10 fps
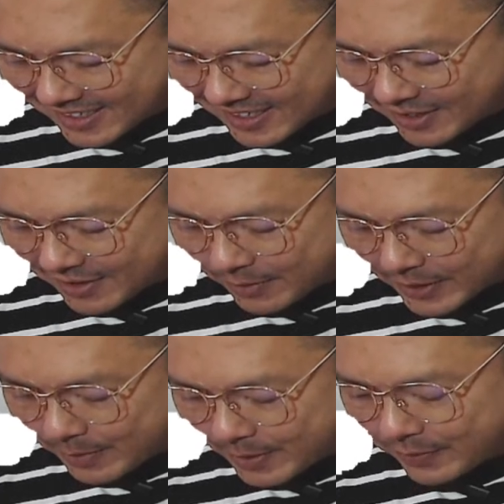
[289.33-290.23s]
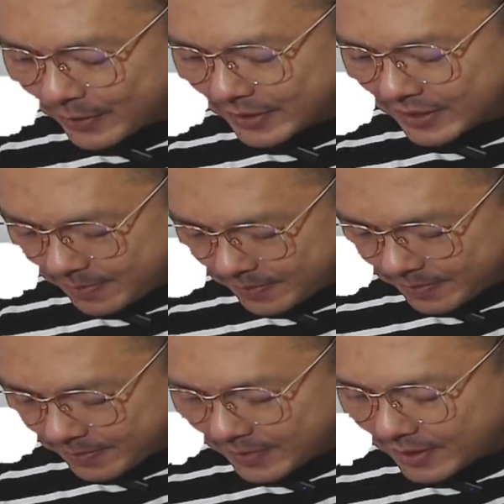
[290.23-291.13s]
Alright, work done by the force. Come.
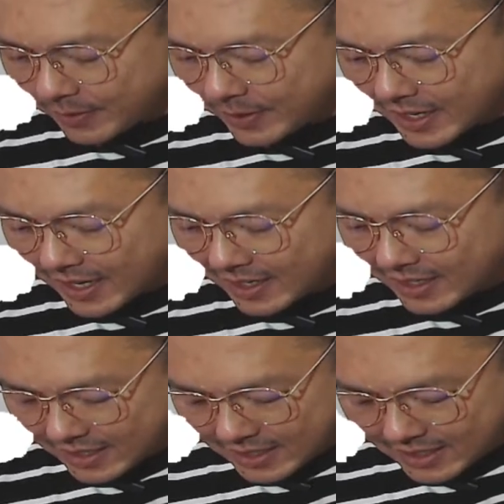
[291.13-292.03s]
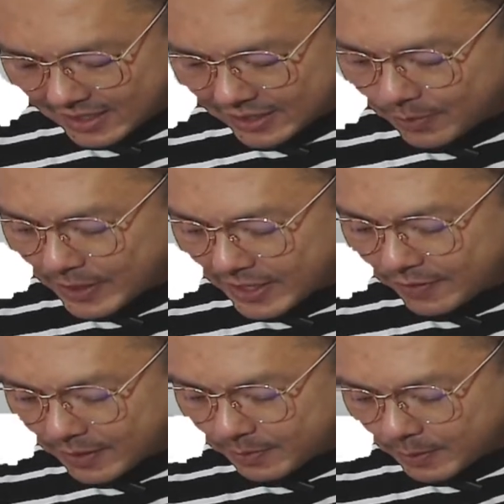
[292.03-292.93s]
Wait, let me give
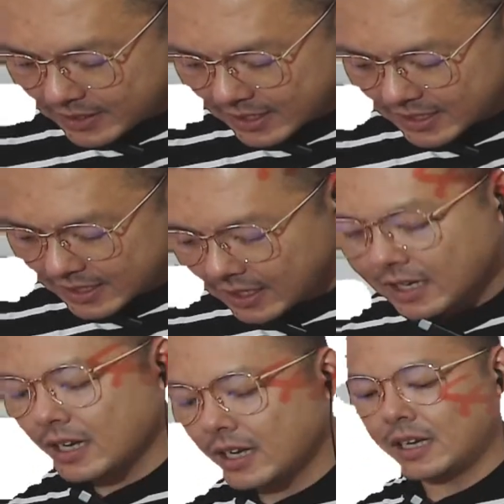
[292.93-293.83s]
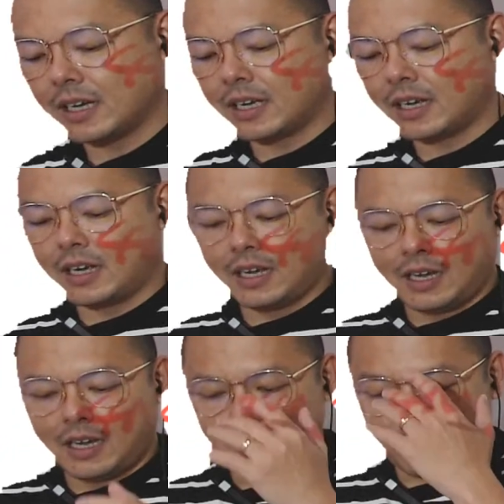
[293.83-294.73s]
other people a chance.
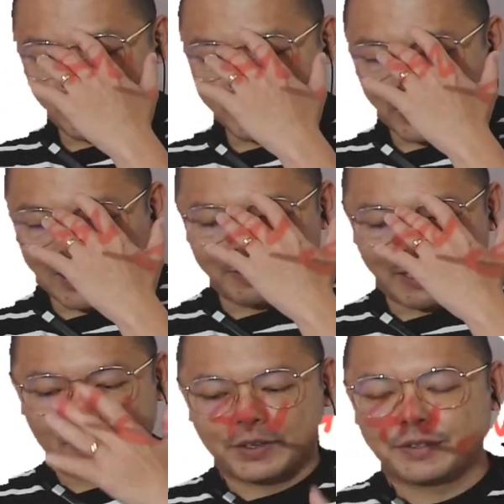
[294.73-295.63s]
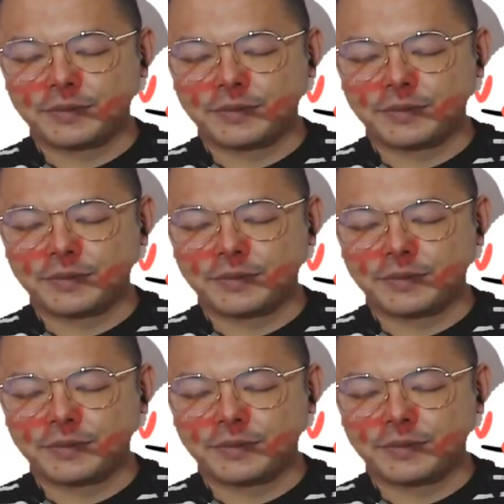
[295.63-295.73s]
Right, what's the work done by the force?